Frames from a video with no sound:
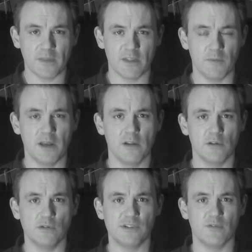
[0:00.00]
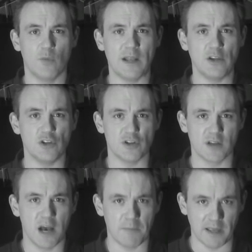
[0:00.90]
There'll be clues of when you should
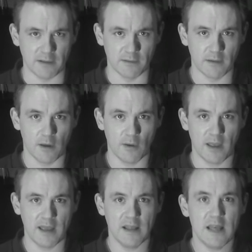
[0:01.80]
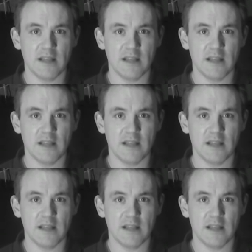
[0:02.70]
come in, okay?